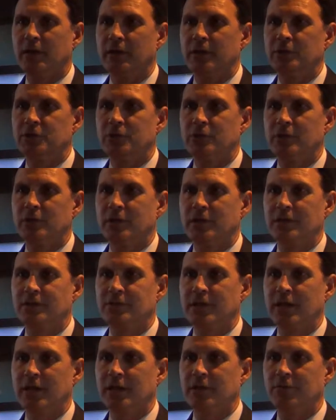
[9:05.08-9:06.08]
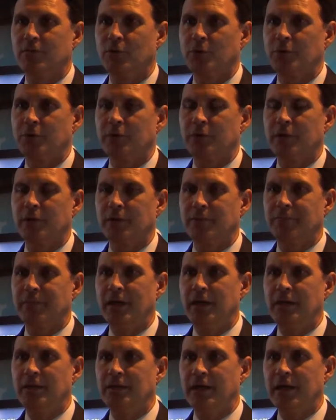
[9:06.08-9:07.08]
issued an executive order on
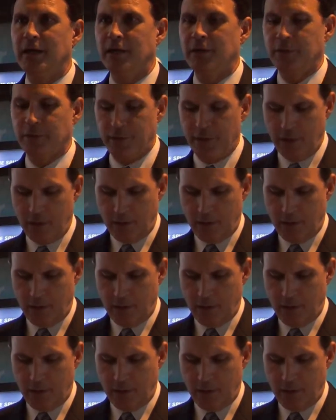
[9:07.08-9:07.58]
May 9th